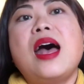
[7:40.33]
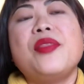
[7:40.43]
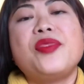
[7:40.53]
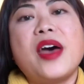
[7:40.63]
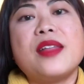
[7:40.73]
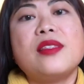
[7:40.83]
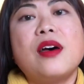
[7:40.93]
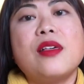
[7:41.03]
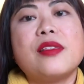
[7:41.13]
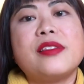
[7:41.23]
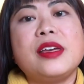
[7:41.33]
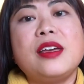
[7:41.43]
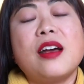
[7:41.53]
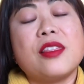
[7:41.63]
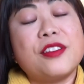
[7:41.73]
And then
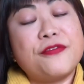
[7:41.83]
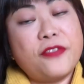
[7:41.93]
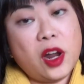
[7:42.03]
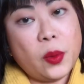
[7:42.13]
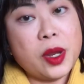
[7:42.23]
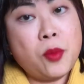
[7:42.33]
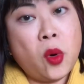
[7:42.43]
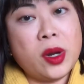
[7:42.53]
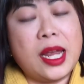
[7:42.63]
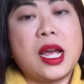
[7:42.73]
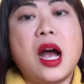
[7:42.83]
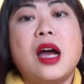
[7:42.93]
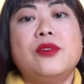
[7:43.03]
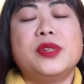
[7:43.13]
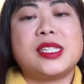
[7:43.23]
the following morning,
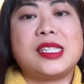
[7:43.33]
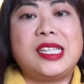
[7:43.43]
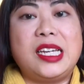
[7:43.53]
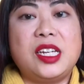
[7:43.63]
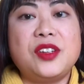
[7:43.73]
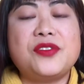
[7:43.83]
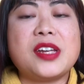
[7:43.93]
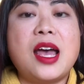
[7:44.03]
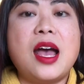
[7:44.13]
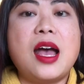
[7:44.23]
I received